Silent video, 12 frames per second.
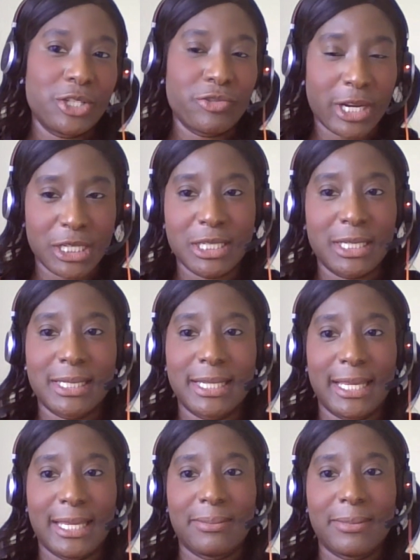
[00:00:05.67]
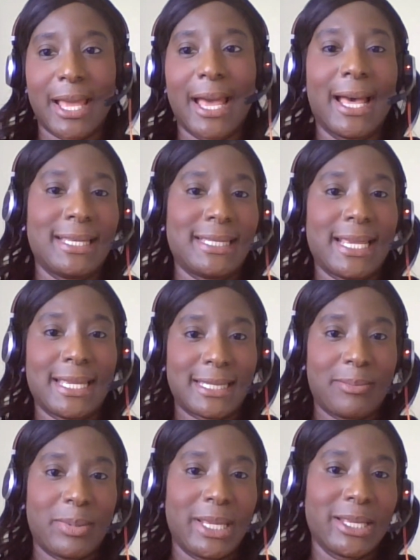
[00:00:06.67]
and strategy team at
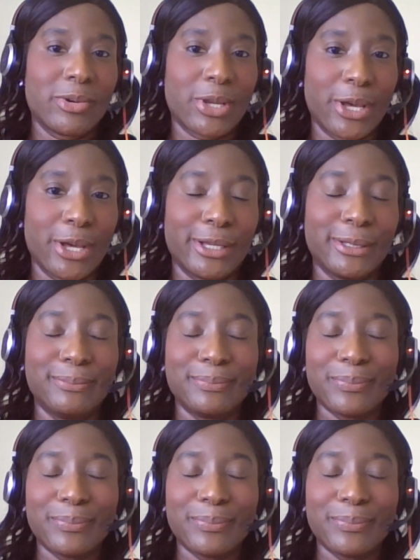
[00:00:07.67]
SAP Concur.